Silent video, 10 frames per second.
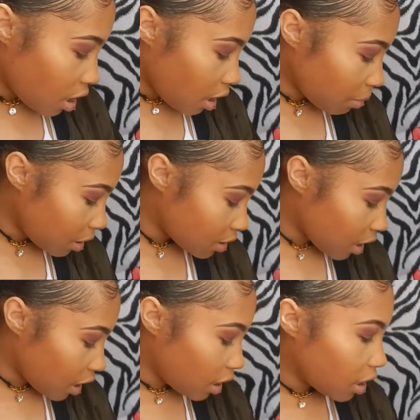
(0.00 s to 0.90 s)
I'm going to
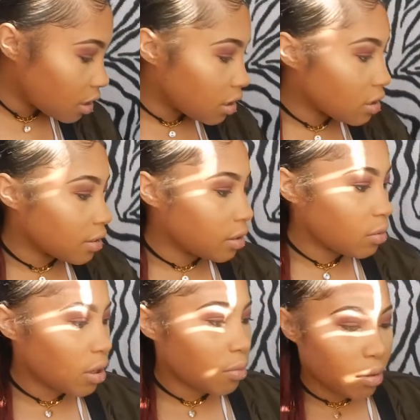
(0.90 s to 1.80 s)
take this little
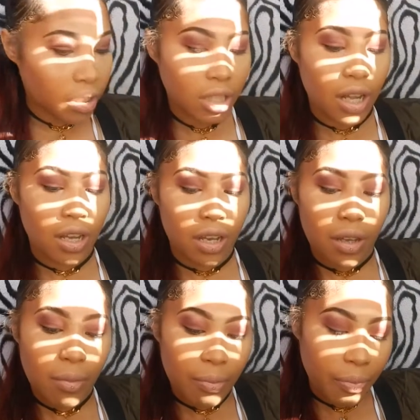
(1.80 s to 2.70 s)
old brush that I got,
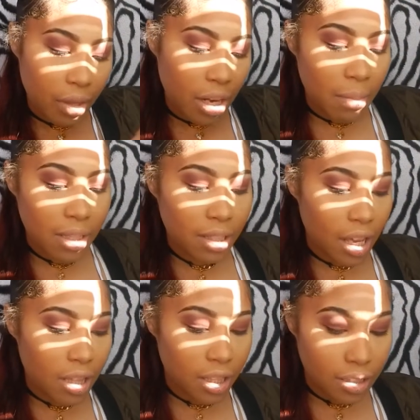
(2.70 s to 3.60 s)
and I'm going to
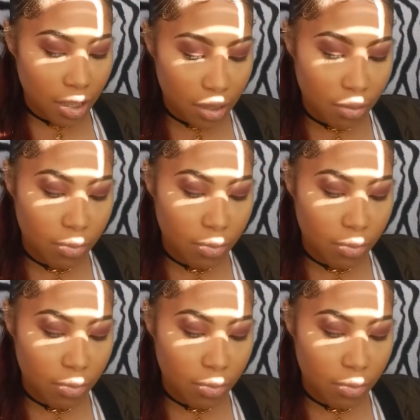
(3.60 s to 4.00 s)
take this um